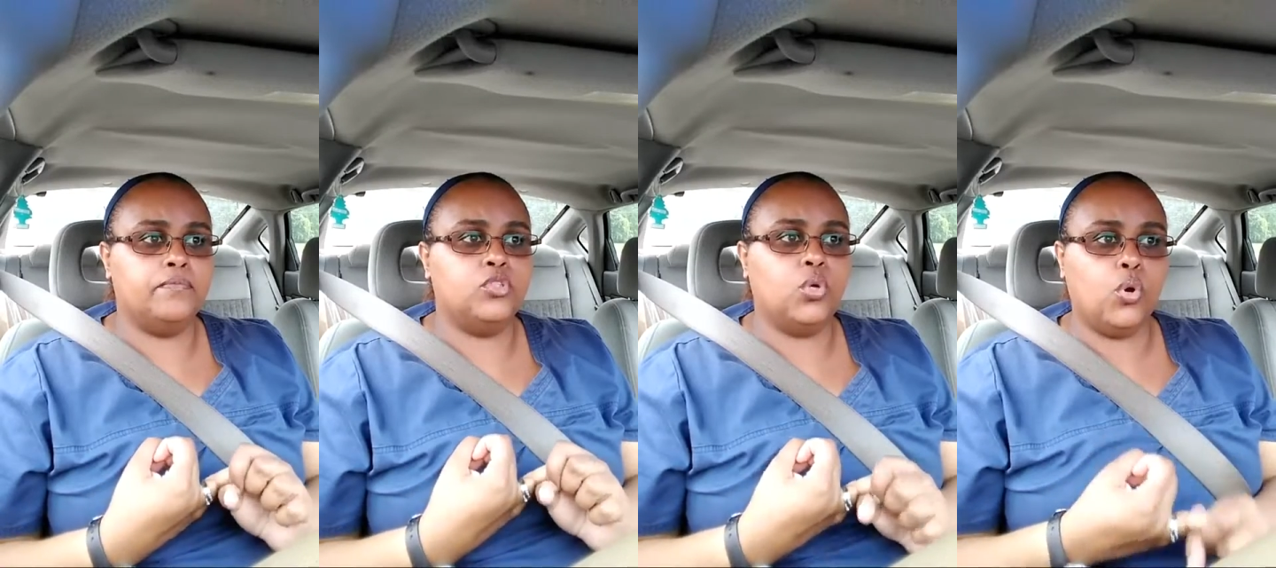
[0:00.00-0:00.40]

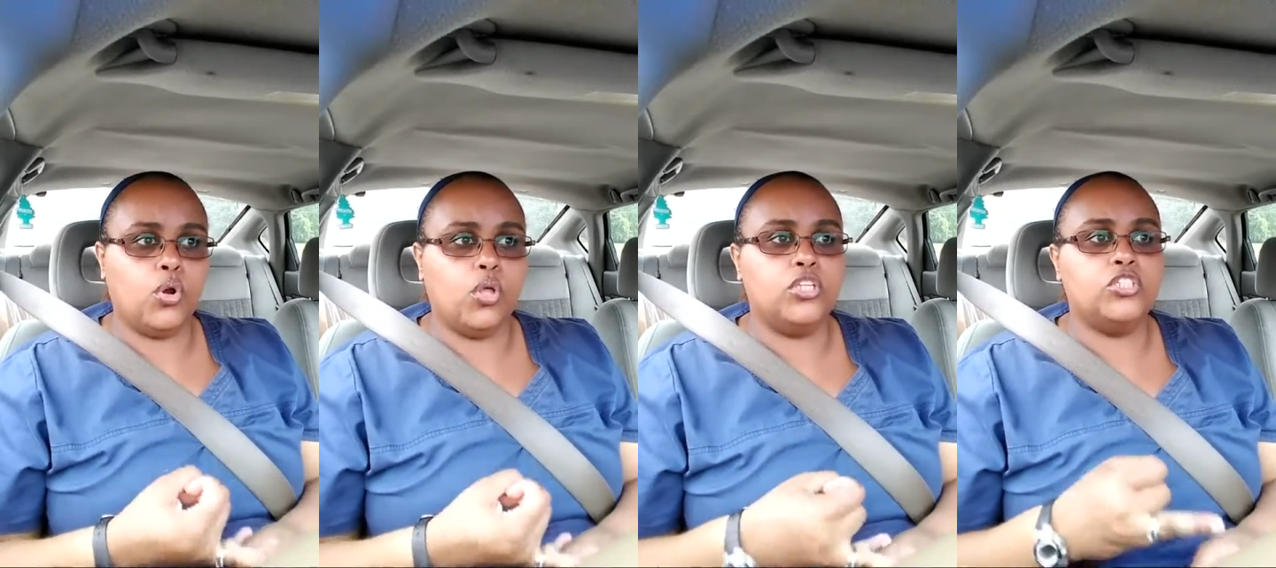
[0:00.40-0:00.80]

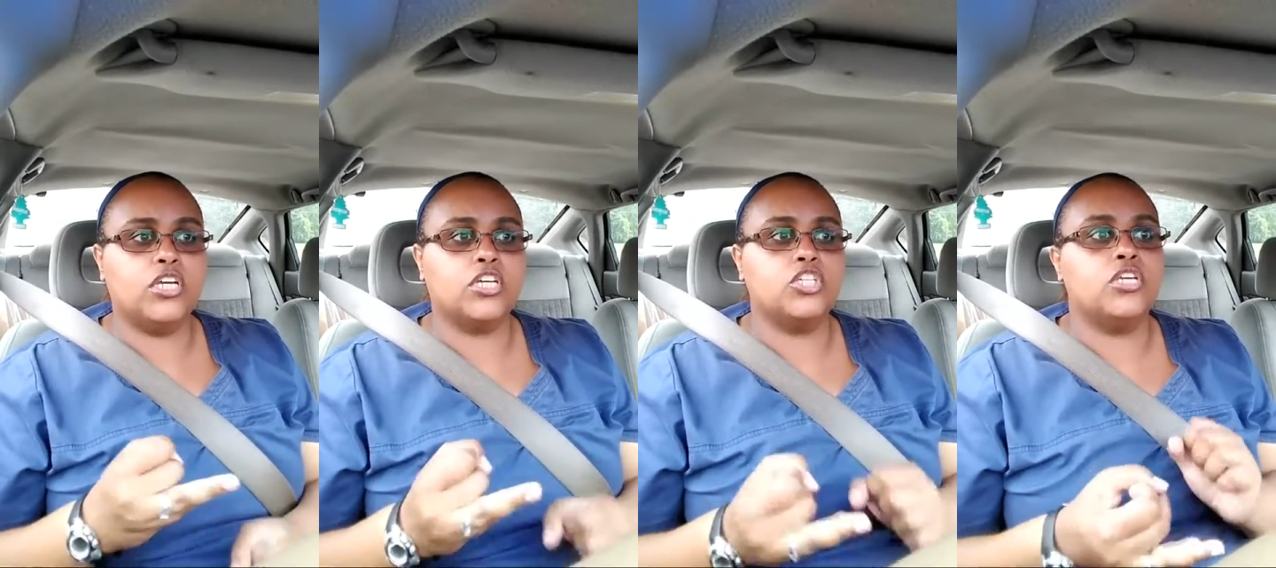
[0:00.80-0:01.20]
Toral
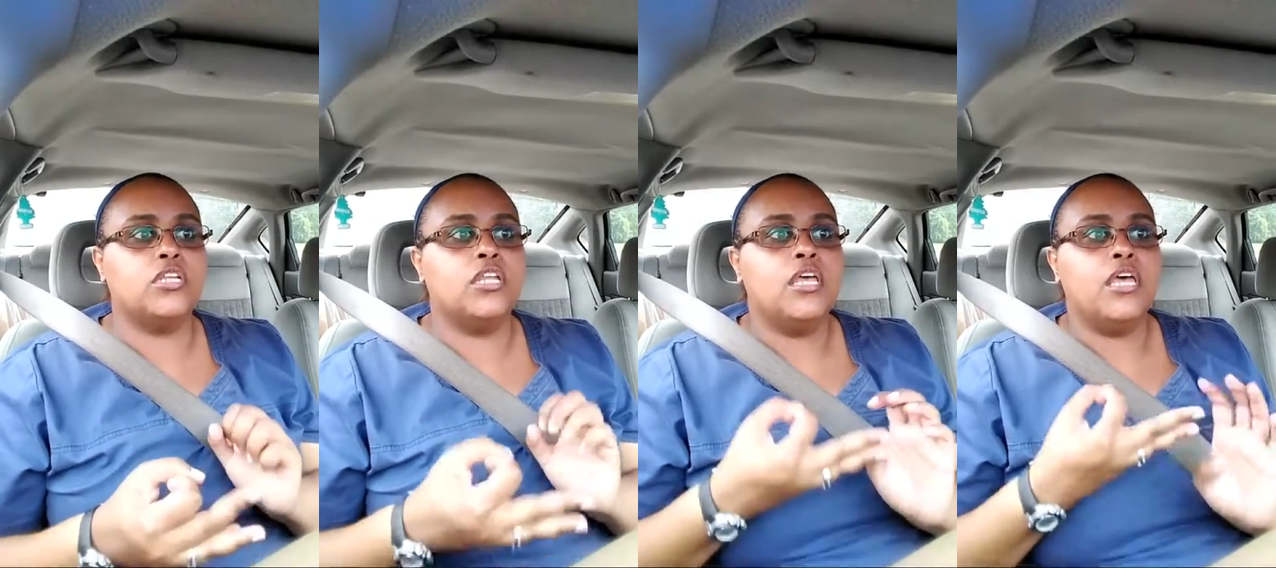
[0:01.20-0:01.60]

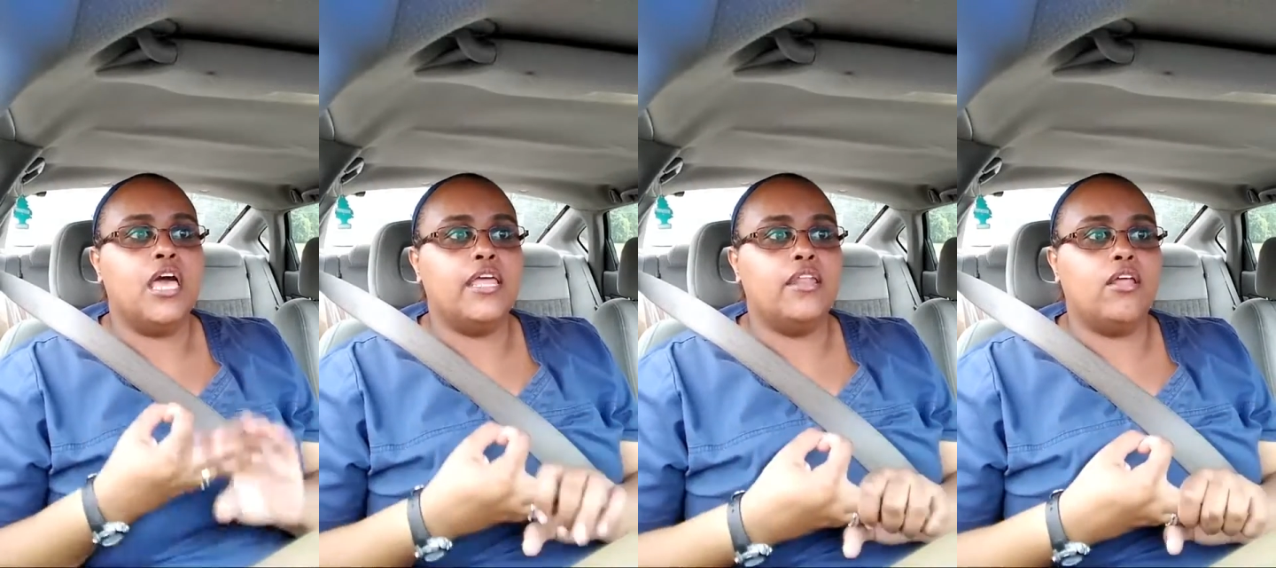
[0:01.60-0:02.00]
injection,
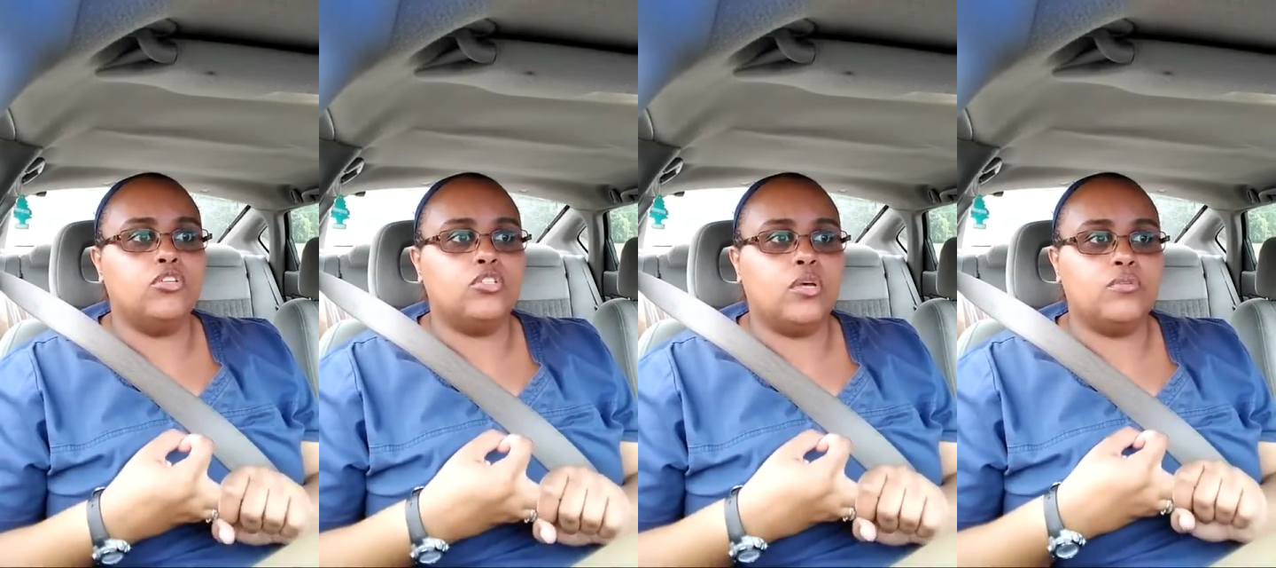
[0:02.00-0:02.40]
and
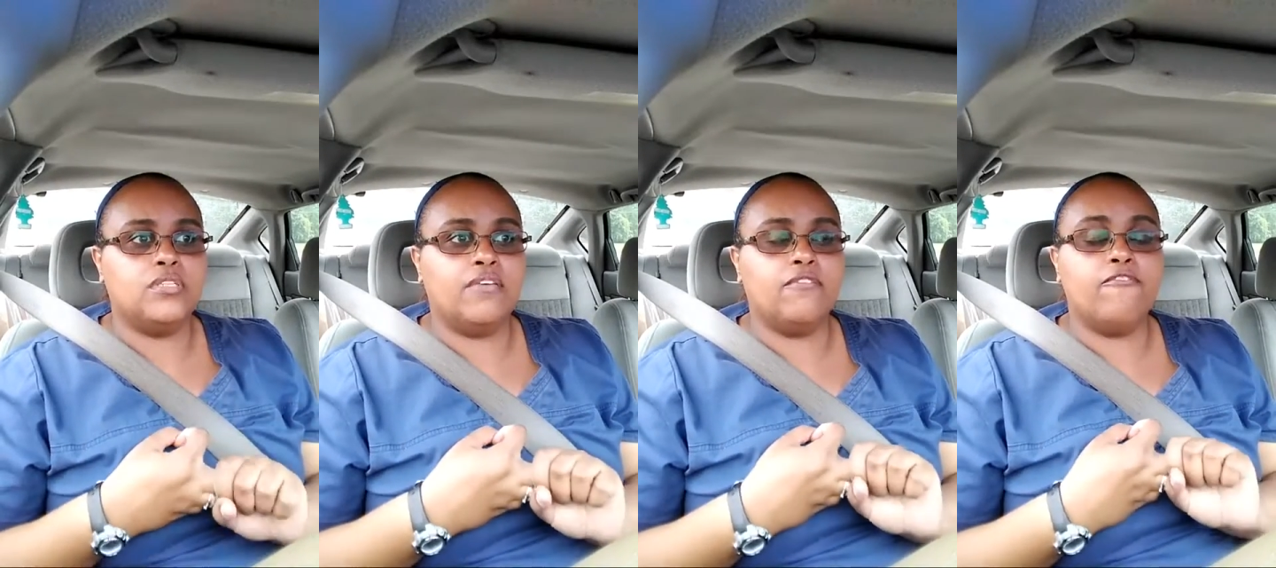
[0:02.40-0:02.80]
also I was
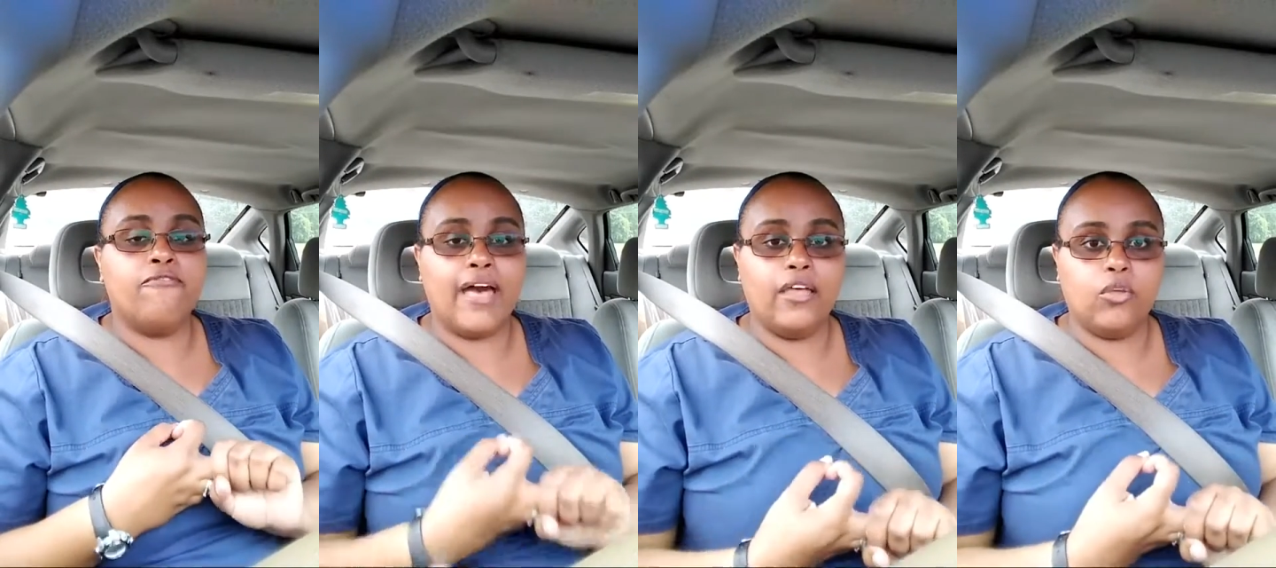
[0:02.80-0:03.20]
given
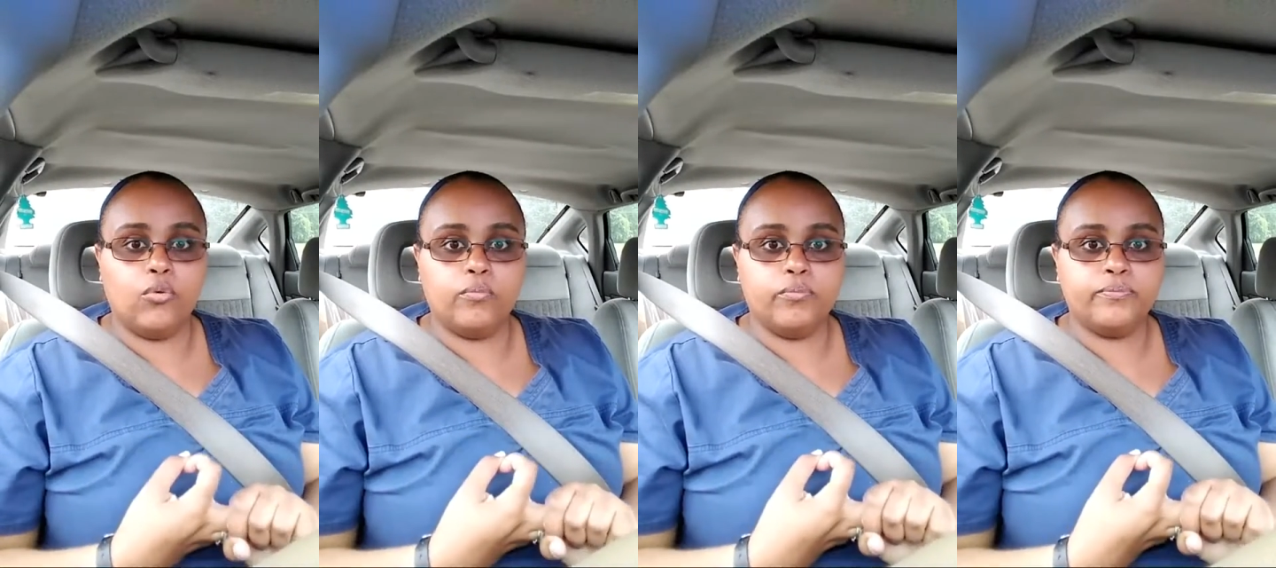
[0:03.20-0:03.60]
Valium.